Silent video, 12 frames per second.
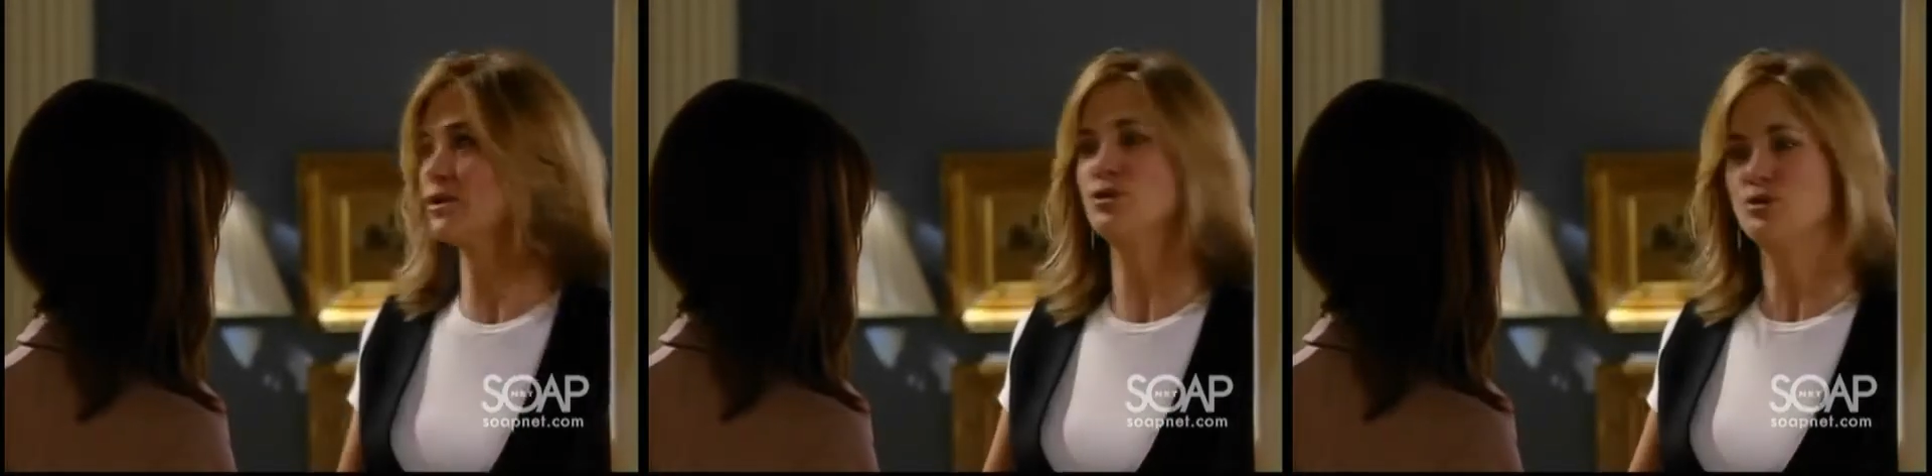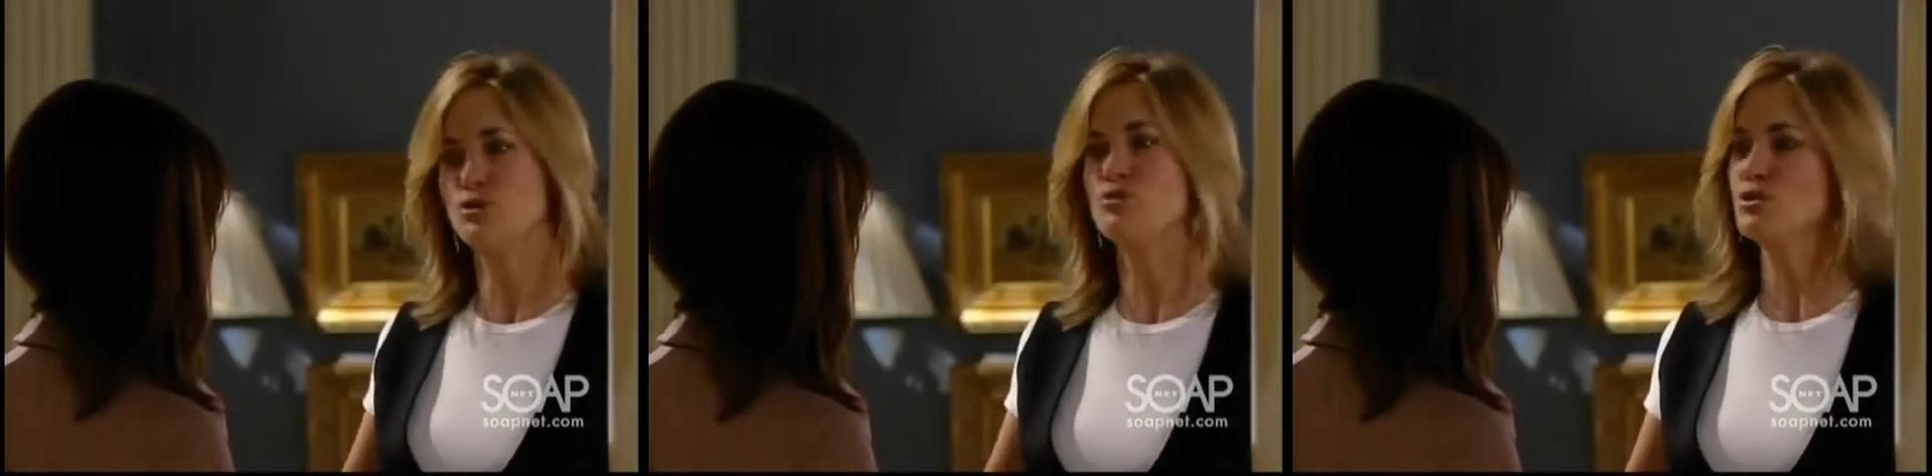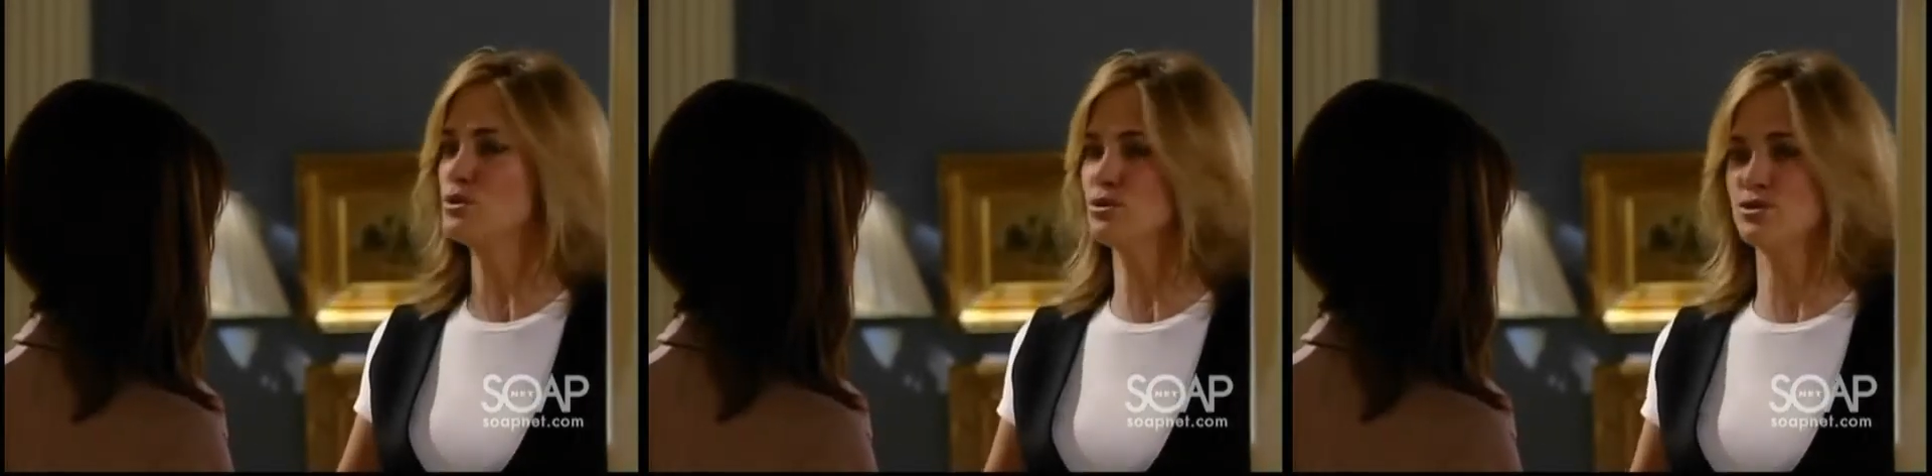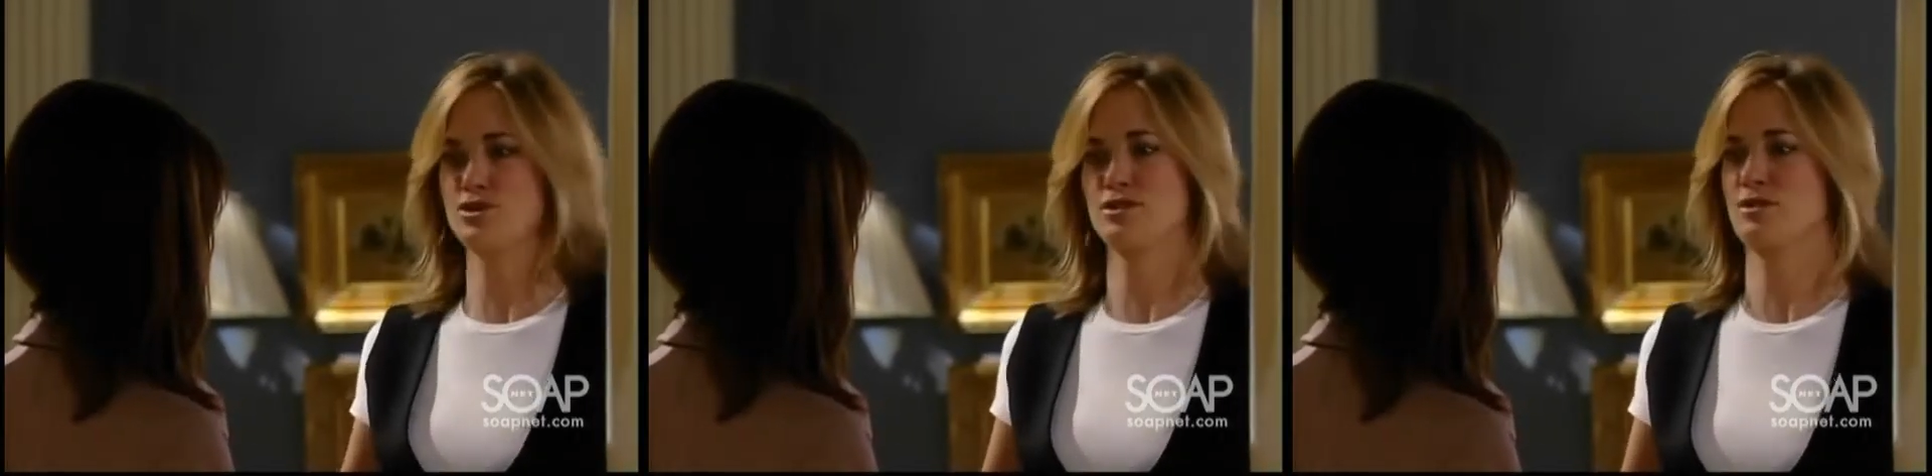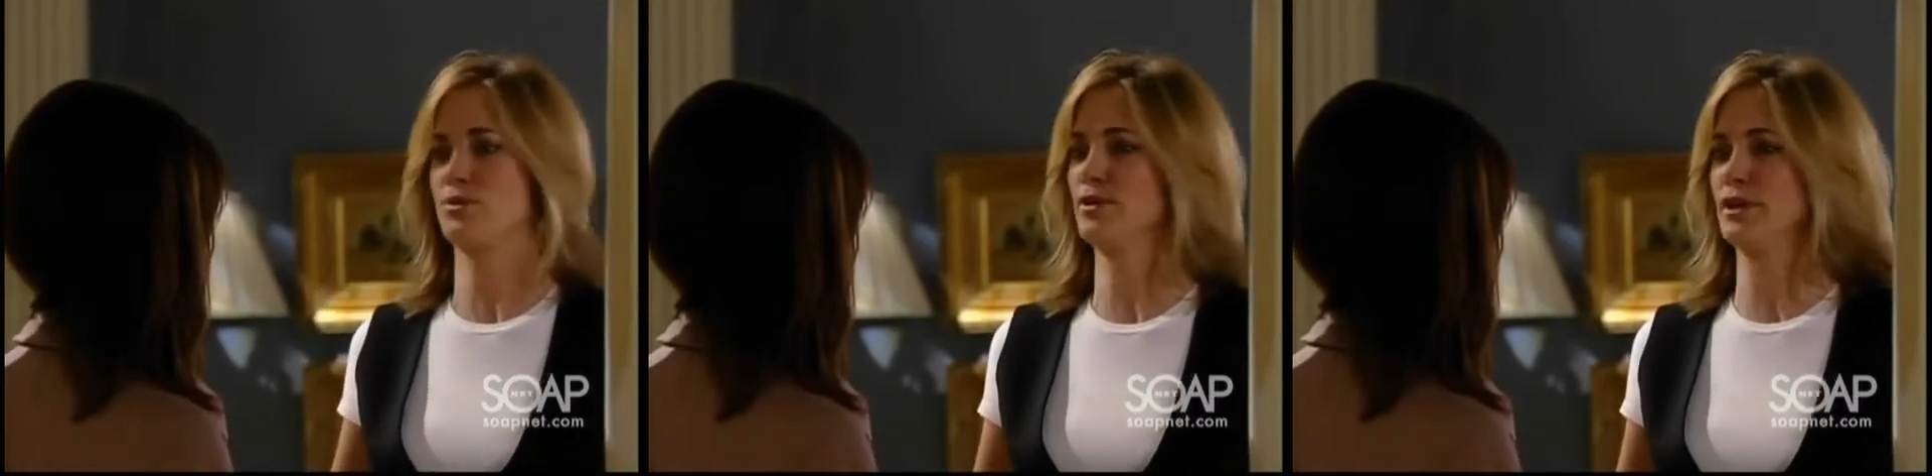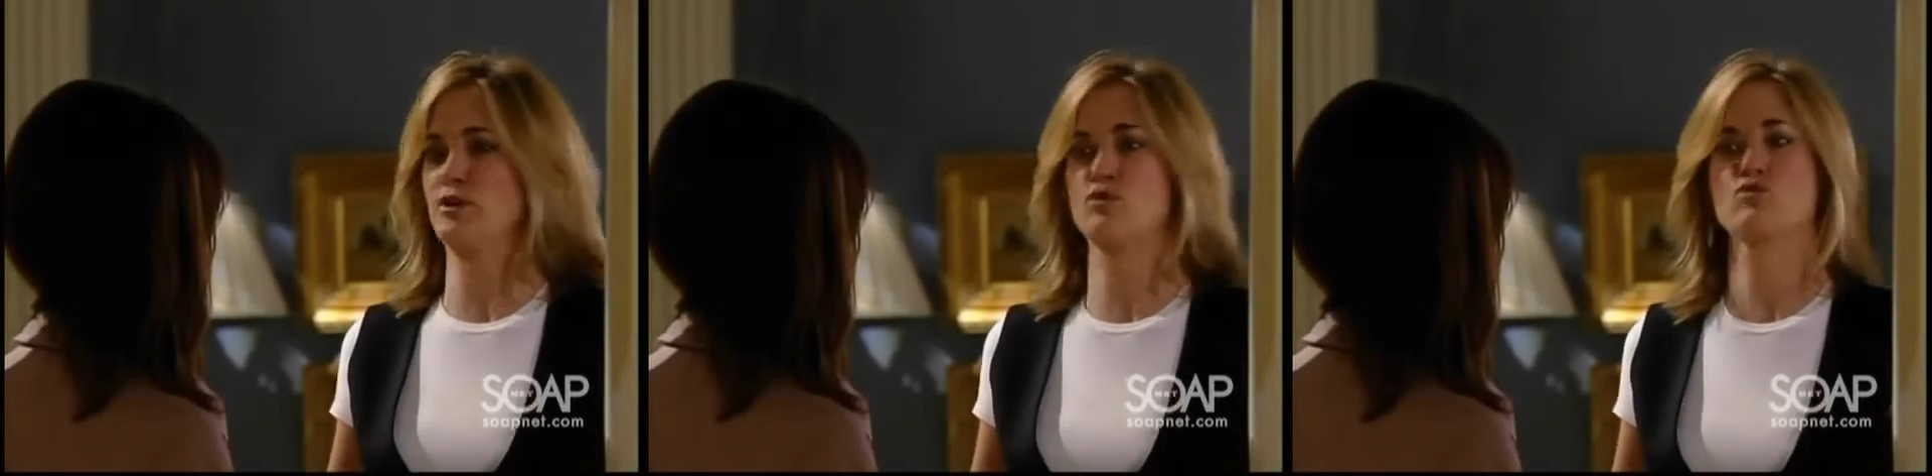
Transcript: couldn't you use just a really